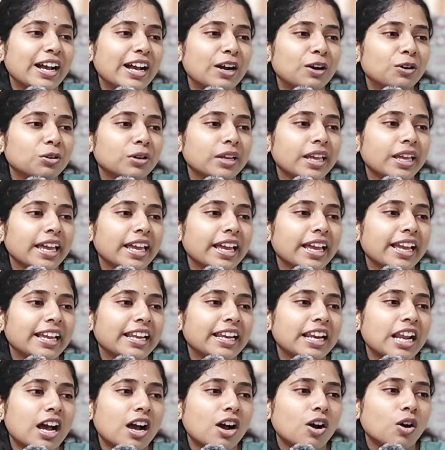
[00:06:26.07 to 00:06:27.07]
okay
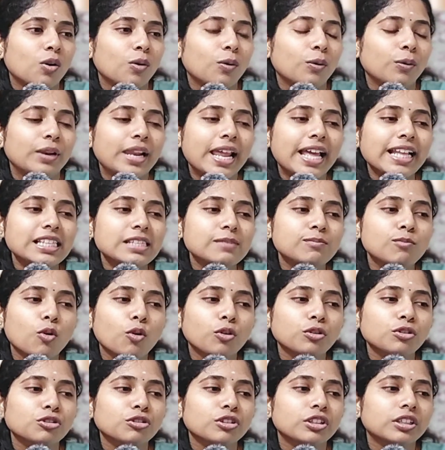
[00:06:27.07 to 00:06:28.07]
now let's
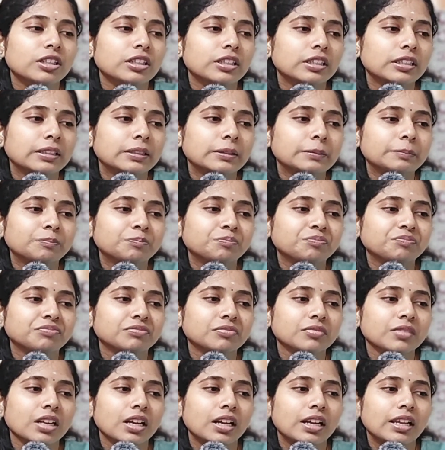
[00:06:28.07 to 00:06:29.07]
move to the um,
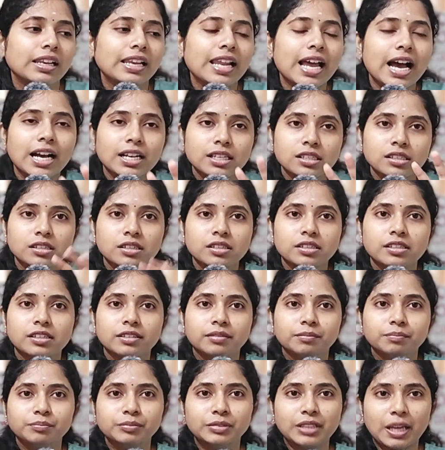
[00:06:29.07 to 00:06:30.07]
last
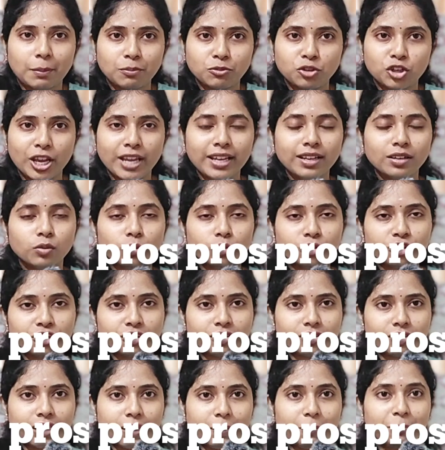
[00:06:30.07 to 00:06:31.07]
subject which
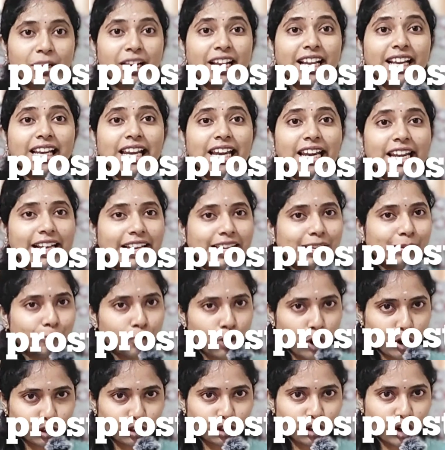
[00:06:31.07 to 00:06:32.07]
is the preclinical
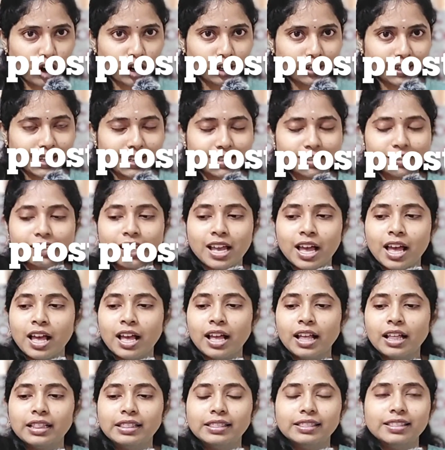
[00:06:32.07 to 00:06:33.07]
prosthodontics
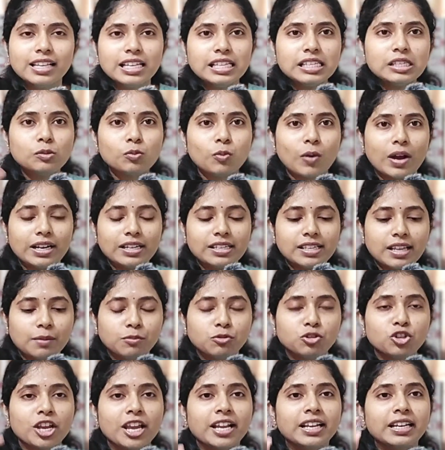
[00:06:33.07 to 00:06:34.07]
this one
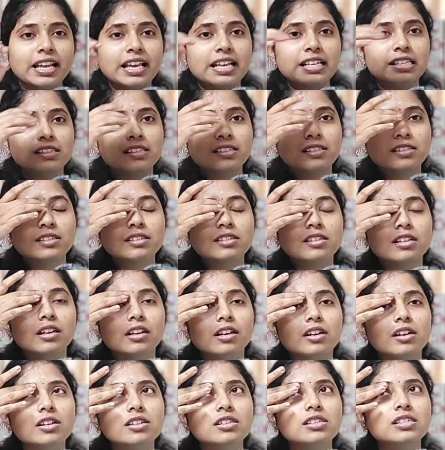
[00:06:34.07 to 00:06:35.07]
subject is
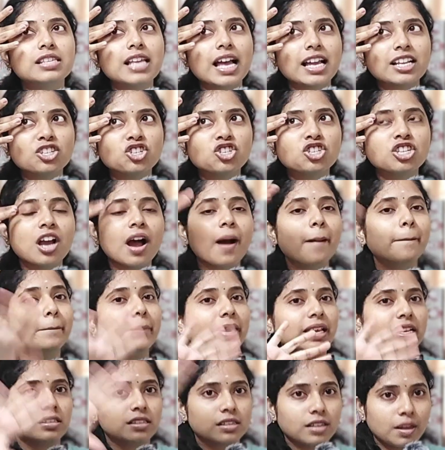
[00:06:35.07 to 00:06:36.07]
such a
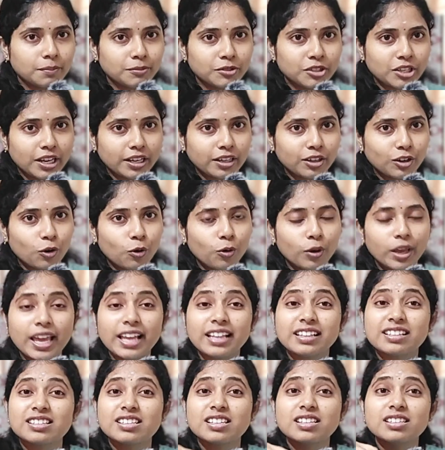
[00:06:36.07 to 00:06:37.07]
big subject okay
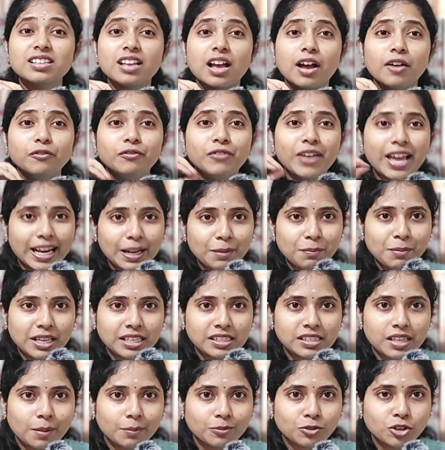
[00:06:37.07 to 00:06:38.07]
this is a very big
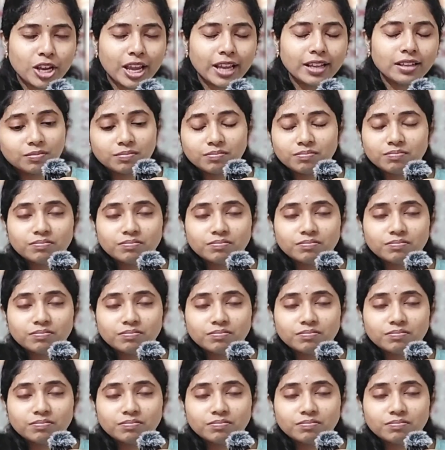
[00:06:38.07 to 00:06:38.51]
subject